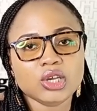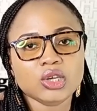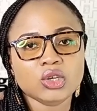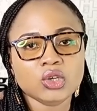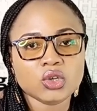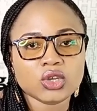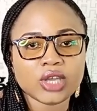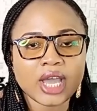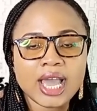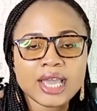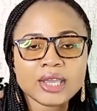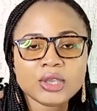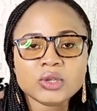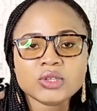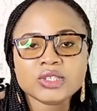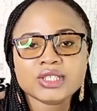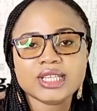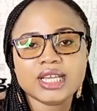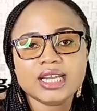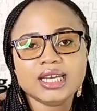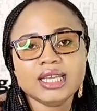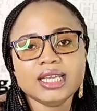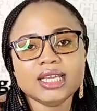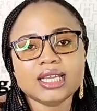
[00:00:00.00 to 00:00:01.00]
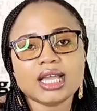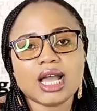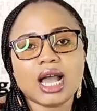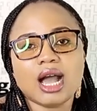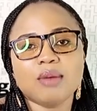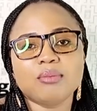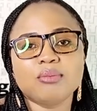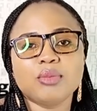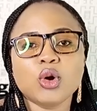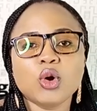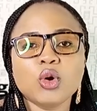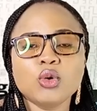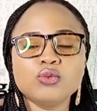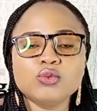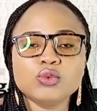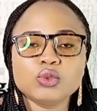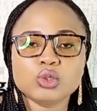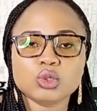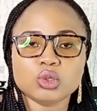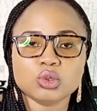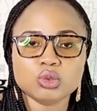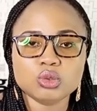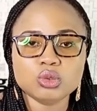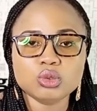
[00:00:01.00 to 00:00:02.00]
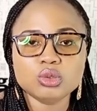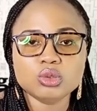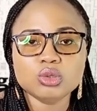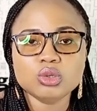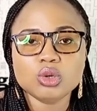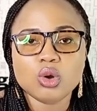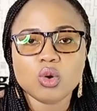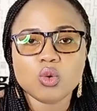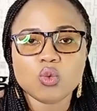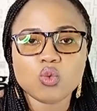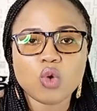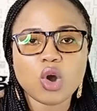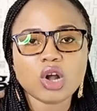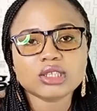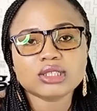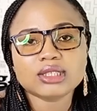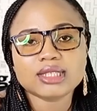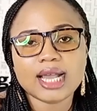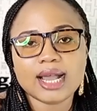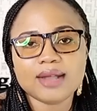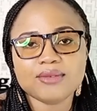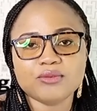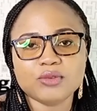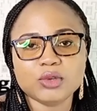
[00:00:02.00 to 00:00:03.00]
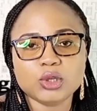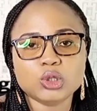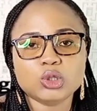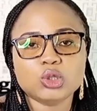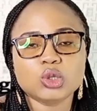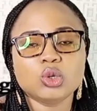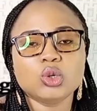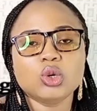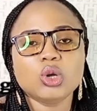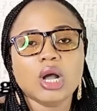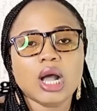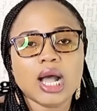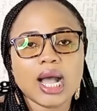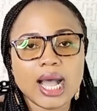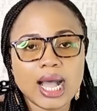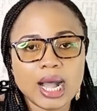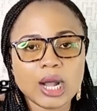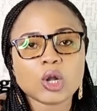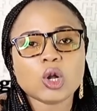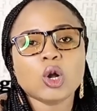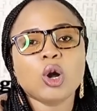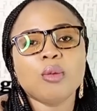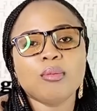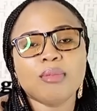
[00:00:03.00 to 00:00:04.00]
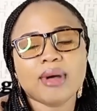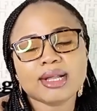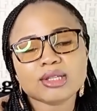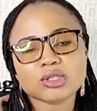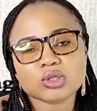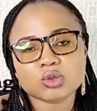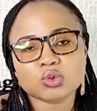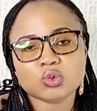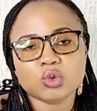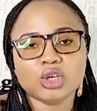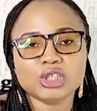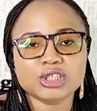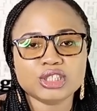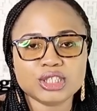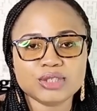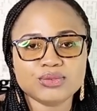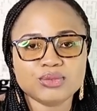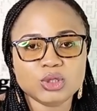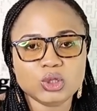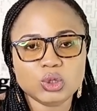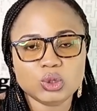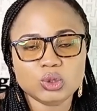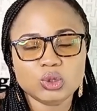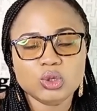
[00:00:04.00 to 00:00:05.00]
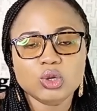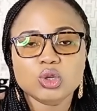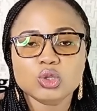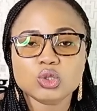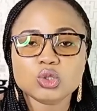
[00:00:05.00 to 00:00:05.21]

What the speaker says: You can use the link above to watch that video and come back to watch this video